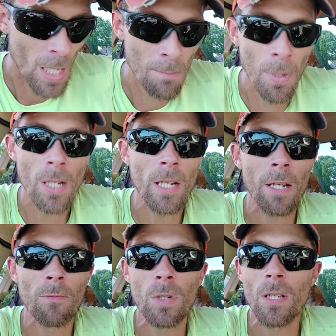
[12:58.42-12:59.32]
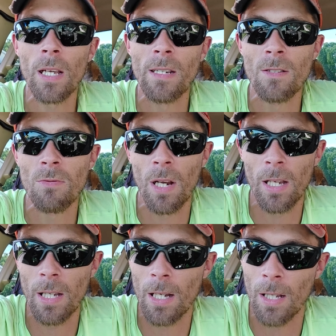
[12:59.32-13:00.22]
But I realized when
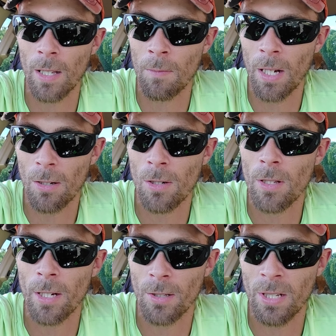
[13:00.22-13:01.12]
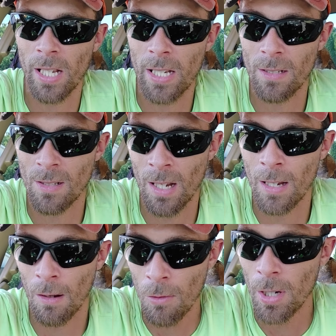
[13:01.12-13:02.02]
I got in my earlier teens
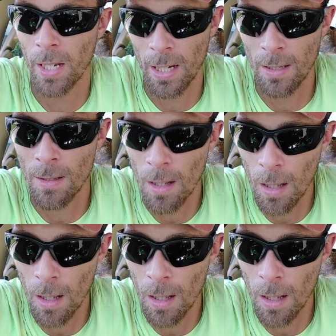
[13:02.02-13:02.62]
that I want to get into